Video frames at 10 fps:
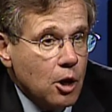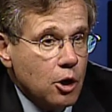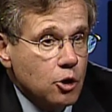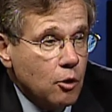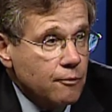
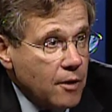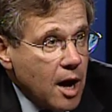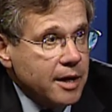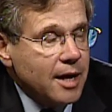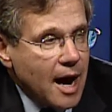you'll
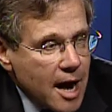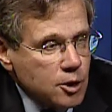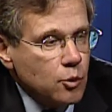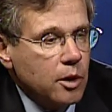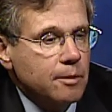find
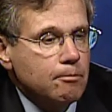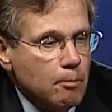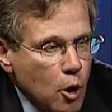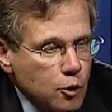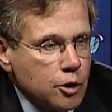actually
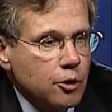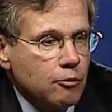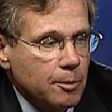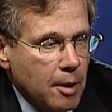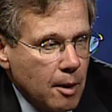most of the
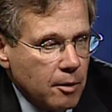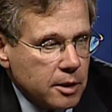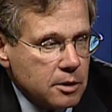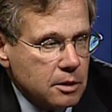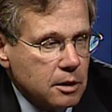
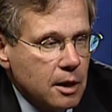republics